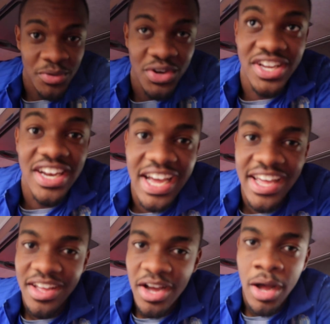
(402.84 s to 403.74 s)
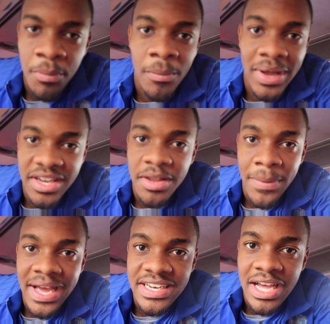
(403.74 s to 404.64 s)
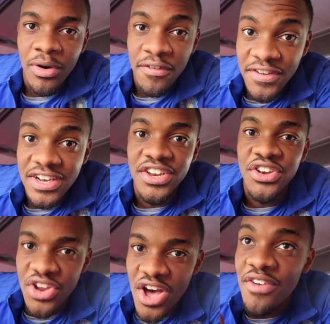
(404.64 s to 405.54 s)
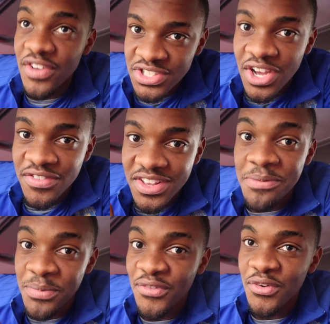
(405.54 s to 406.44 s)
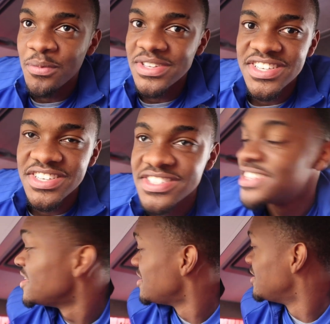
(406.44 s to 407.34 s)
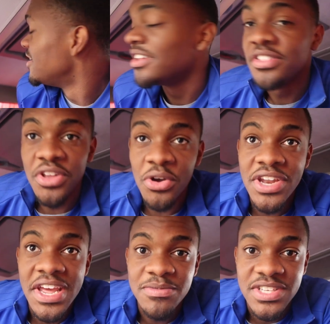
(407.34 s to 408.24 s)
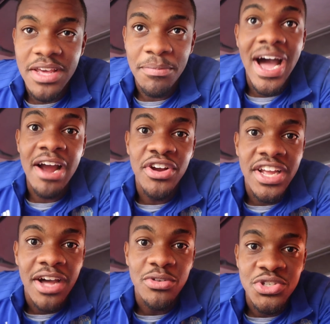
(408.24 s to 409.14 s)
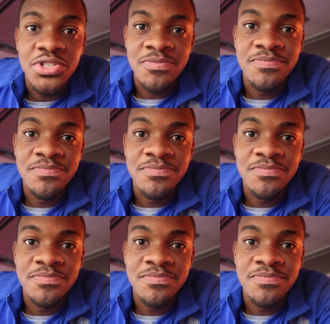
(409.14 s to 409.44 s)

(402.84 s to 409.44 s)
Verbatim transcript: I'm not gonna lie, a couple men at the back now are feeling nervous. Are they nervous? The bar's been set high, isn't it? No names in it, but Aaron Couch.